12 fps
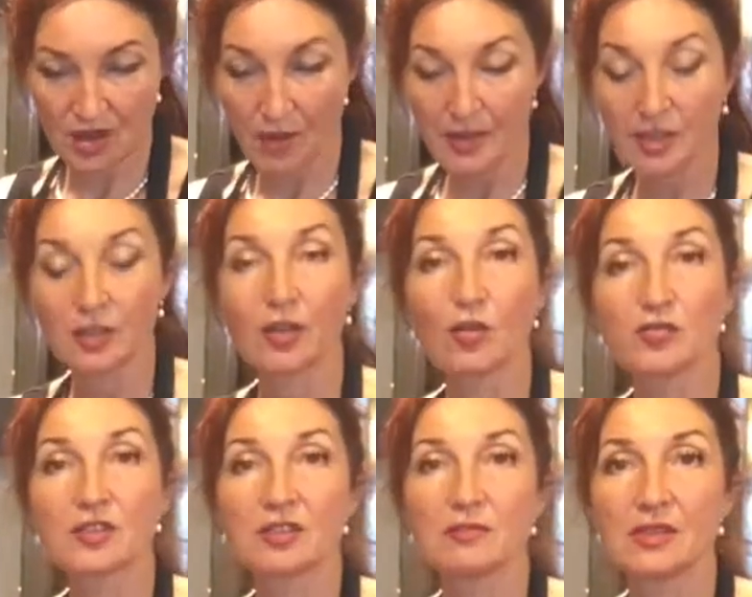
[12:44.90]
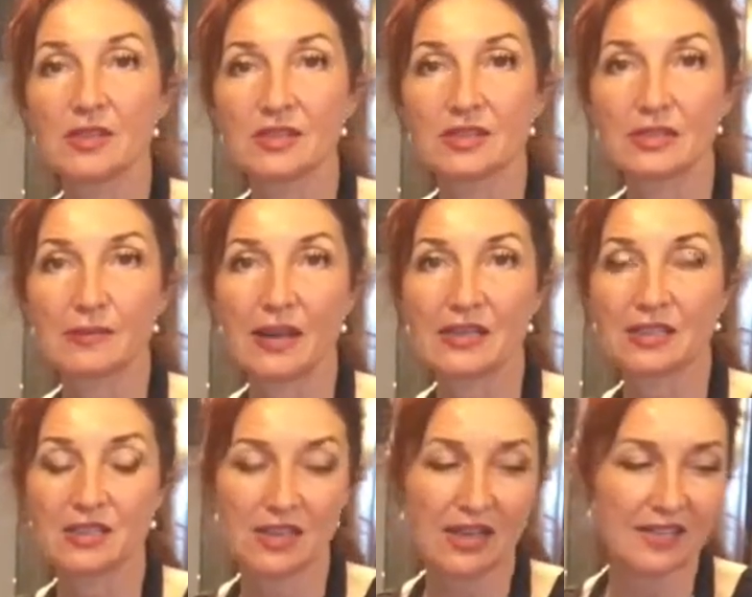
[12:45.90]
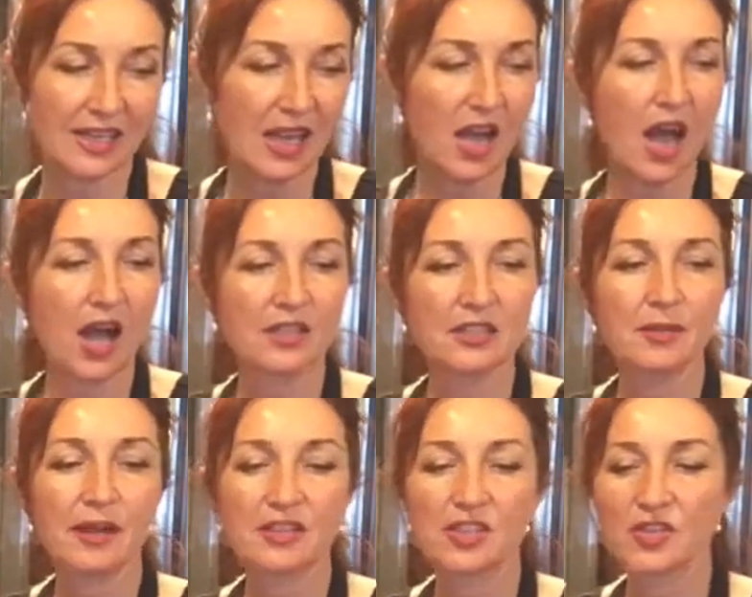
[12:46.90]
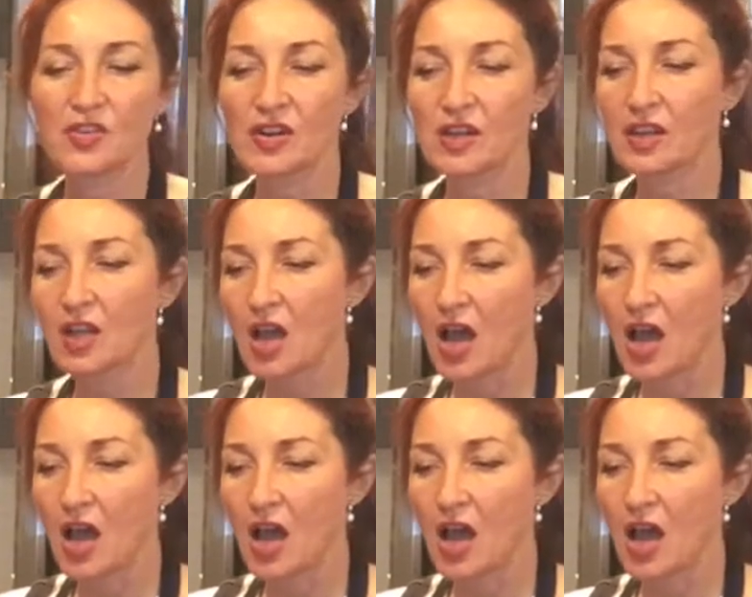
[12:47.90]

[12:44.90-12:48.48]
I mean, cloves are an amazing spice because it has like antibacterial,